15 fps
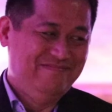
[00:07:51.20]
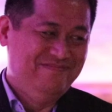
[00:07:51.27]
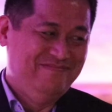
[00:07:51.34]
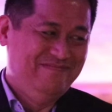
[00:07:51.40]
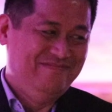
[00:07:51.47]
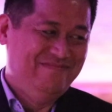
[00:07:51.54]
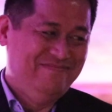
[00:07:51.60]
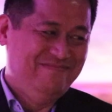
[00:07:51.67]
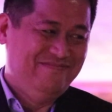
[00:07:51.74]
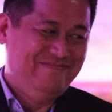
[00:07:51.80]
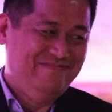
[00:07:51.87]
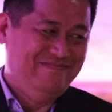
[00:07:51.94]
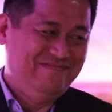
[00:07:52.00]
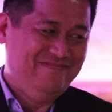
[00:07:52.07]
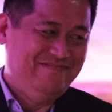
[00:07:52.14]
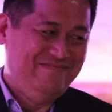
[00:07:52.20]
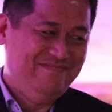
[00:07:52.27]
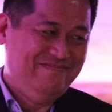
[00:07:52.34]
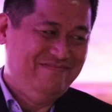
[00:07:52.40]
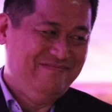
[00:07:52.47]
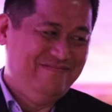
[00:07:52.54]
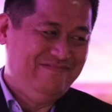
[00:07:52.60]

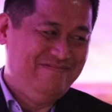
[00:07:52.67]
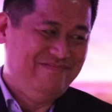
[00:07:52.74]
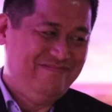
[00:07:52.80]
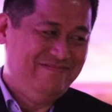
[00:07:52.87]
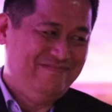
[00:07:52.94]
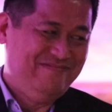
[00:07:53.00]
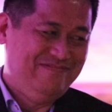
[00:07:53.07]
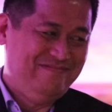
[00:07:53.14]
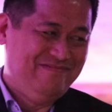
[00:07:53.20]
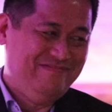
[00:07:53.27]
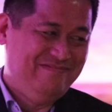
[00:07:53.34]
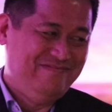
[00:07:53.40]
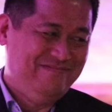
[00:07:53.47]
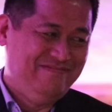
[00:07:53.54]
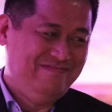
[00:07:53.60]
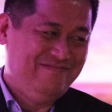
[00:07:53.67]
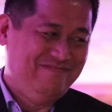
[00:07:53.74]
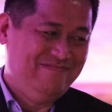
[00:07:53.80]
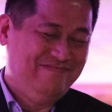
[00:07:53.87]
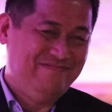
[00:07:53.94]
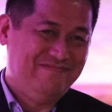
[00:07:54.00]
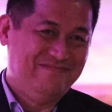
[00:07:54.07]

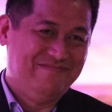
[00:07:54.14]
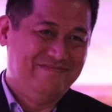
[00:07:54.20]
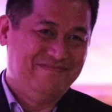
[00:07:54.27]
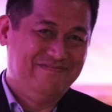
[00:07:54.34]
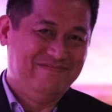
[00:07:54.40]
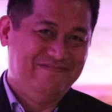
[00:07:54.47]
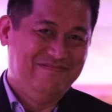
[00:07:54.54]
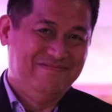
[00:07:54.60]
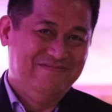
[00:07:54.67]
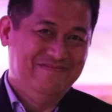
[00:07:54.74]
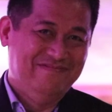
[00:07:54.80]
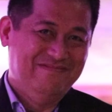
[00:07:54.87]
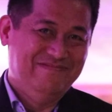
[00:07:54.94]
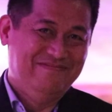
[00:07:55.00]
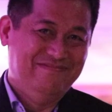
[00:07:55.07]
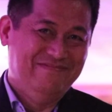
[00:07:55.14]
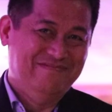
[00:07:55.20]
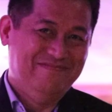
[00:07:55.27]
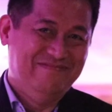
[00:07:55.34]
No words are spoken by the person on screen.